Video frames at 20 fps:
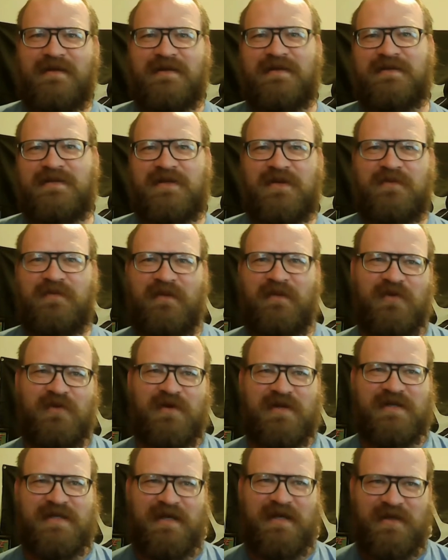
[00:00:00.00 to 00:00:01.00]
so people
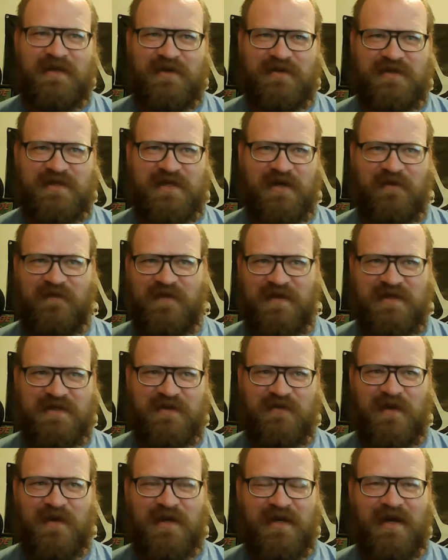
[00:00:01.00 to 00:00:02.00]
could take their selfies
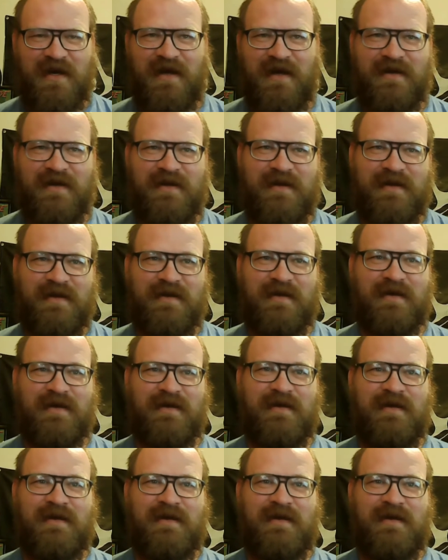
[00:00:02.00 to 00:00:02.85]
and whatnot. And uh,